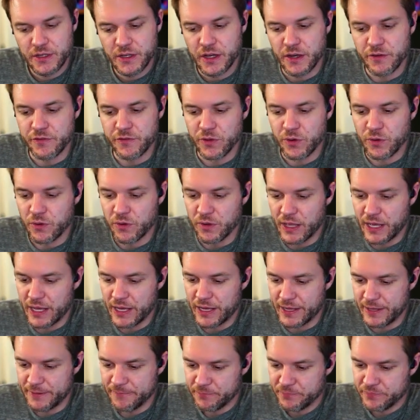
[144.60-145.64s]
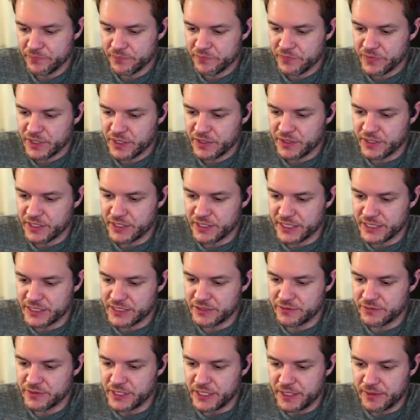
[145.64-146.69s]
of the whole eye, the
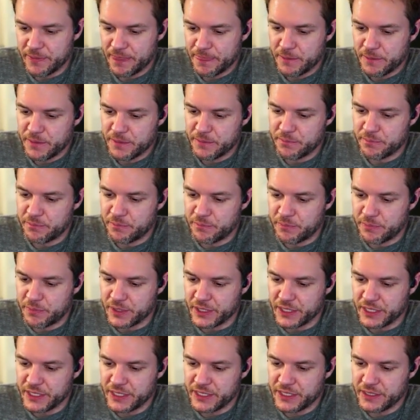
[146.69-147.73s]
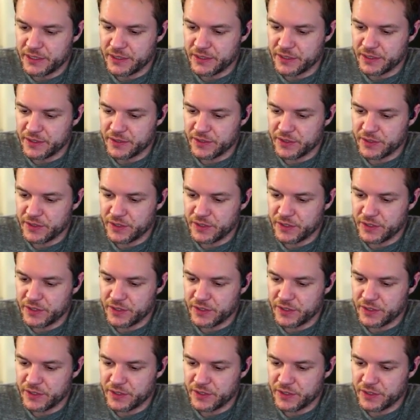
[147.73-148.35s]
connectivity. But here,